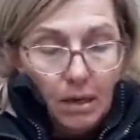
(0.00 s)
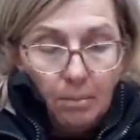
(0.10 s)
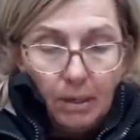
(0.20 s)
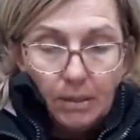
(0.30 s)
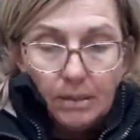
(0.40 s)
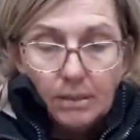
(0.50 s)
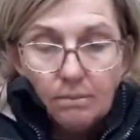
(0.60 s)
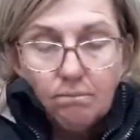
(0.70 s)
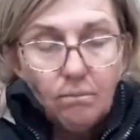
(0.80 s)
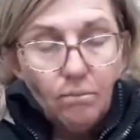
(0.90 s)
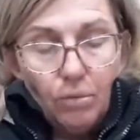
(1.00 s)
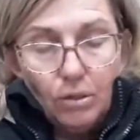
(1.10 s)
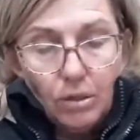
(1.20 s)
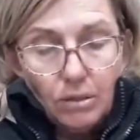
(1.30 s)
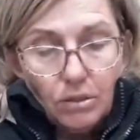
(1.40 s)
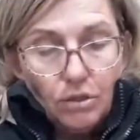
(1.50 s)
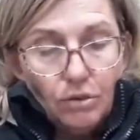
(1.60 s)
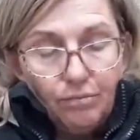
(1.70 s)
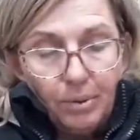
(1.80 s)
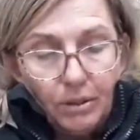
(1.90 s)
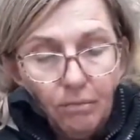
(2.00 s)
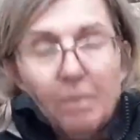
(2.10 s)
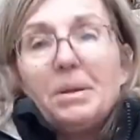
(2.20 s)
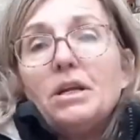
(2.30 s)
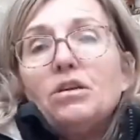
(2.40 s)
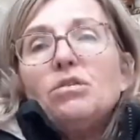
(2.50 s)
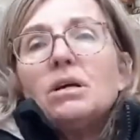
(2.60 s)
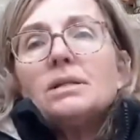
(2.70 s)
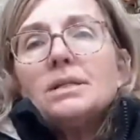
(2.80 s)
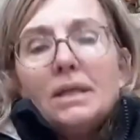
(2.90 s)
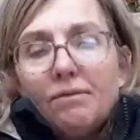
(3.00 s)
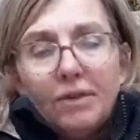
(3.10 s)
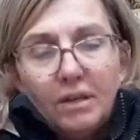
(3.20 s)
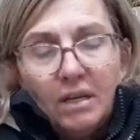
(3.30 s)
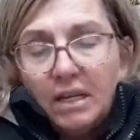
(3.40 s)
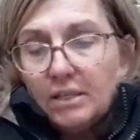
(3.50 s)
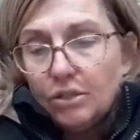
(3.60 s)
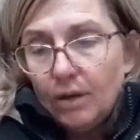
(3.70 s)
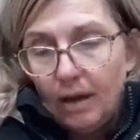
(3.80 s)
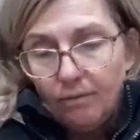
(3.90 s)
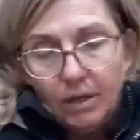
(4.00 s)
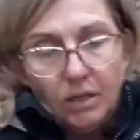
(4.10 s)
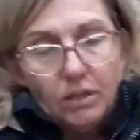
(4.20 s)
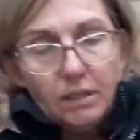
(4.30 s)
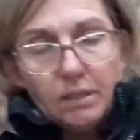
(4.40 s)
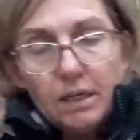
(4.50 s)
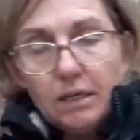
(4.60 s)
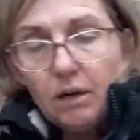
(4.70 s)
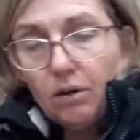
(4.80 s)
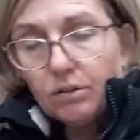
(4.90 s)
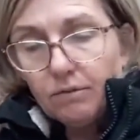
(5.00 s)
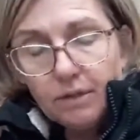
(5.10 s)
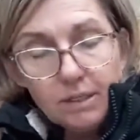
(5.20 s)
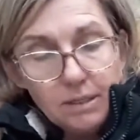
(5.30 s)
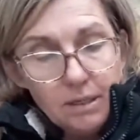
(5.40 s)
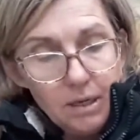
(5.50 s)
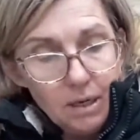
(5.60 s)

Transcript: because once you've put the ribbon in you can see if it needs to have any. It doesn't need a lot of this.